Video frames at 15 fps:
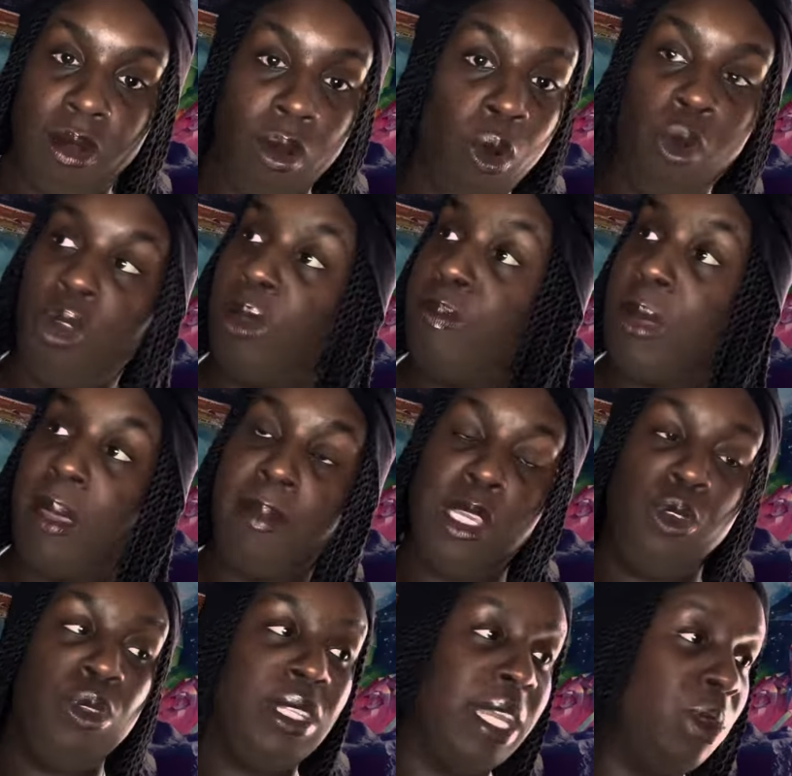Or maybe
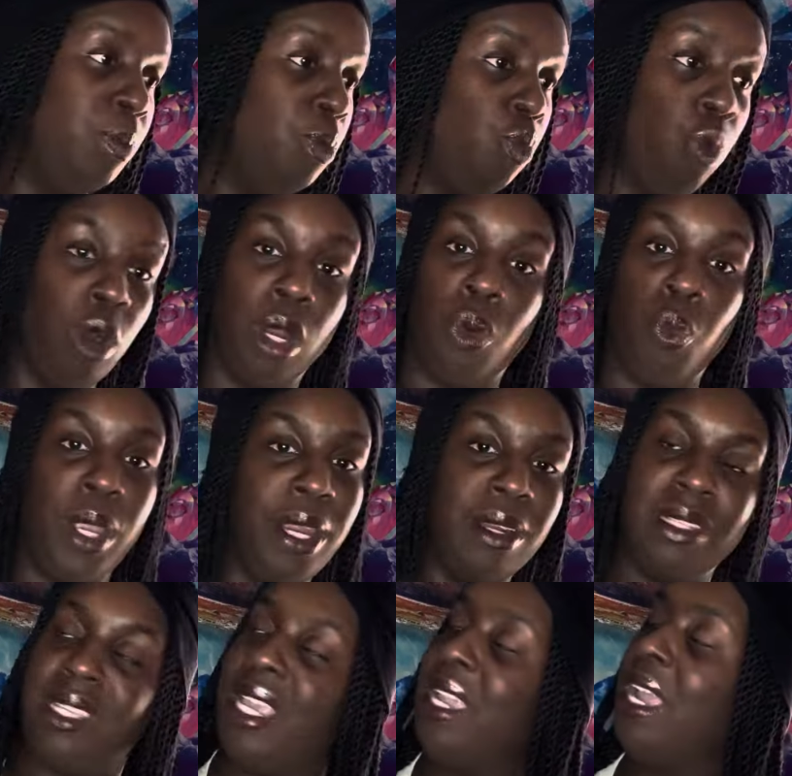you were aware.
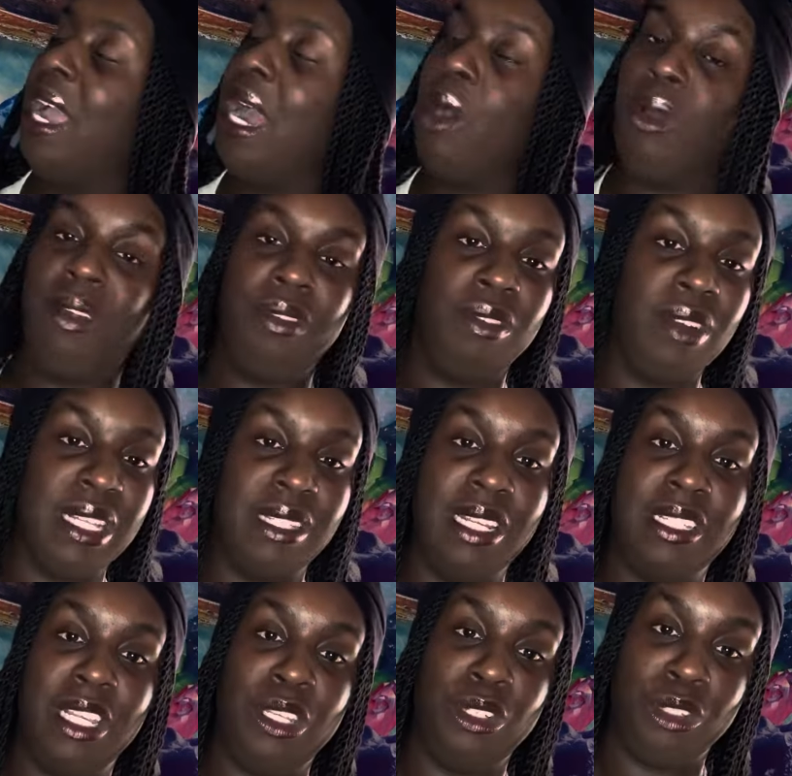Take it however it
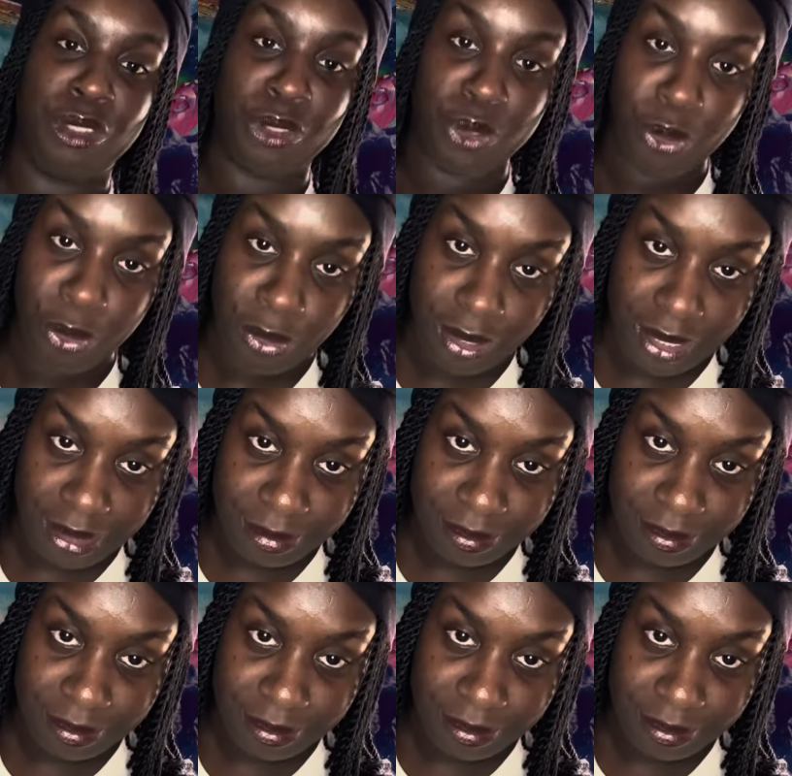resonates in your story.